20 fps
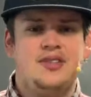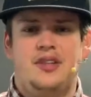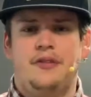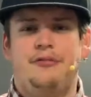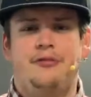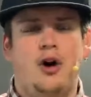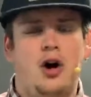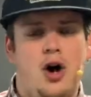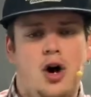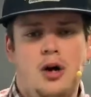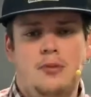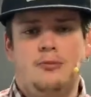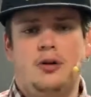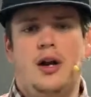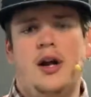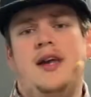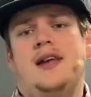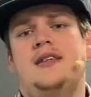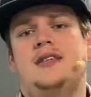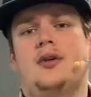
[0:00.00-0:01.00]
the farm,
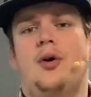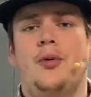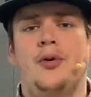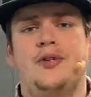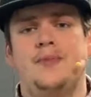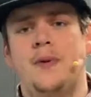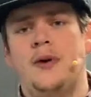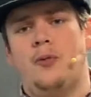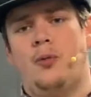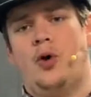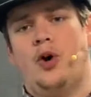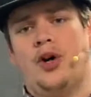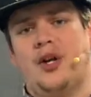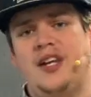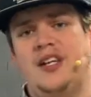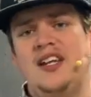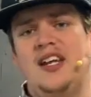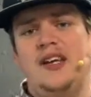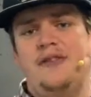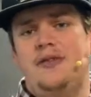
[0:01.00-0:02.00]
right? He's always been
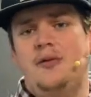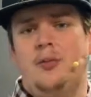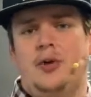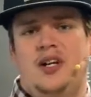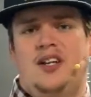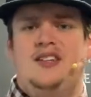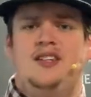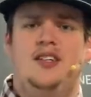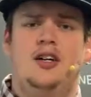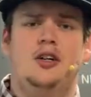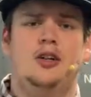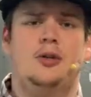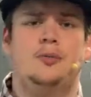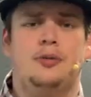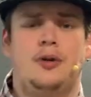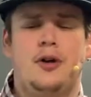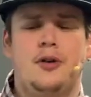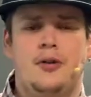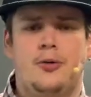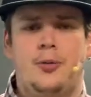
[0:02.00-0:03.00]
working, even when his younger
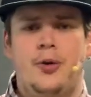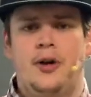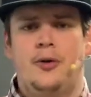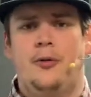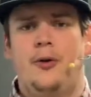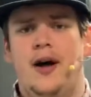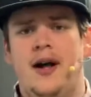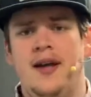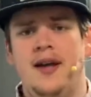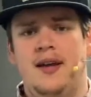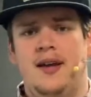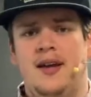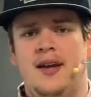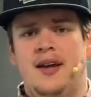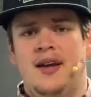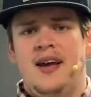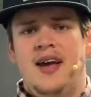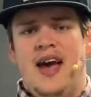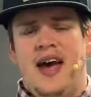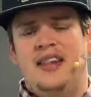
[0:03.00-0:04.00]
brother went away.
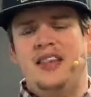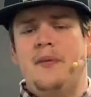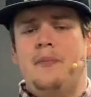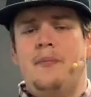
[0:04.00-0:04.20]
And the